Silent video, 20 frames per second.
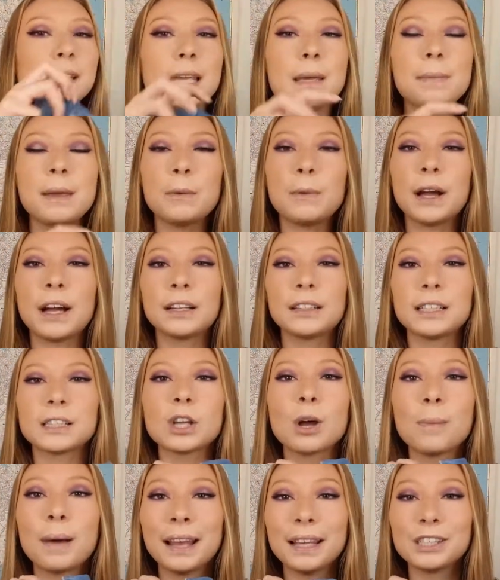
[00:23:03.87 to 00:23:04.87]
see me wearing this
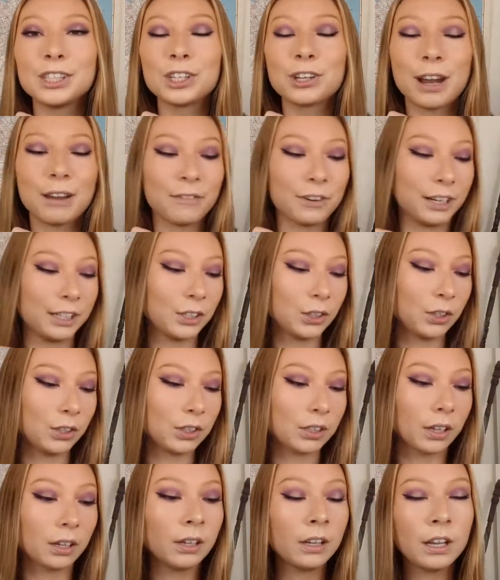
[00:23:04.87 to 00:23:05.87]
on my Instagram very soon,
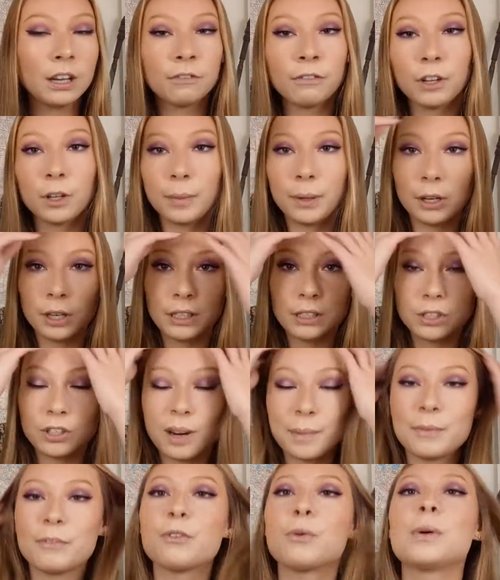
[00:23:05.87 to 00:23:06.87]
so follow me on
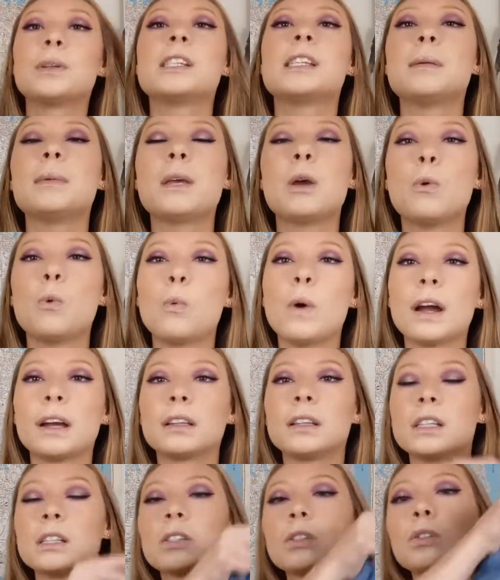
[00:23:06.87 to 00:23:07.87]
Instagram if you want to see me
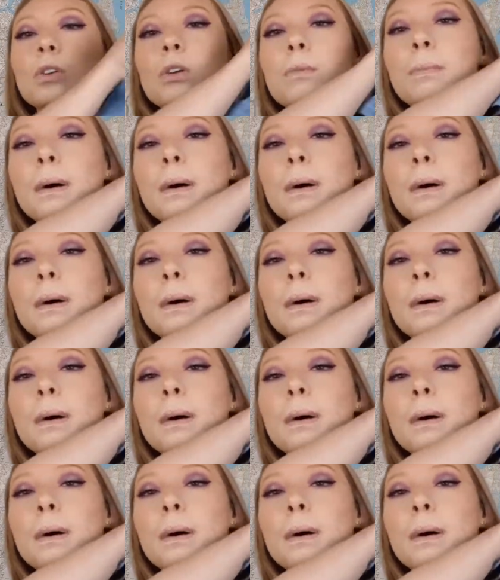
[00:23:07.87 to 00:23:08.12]
wearing this soon.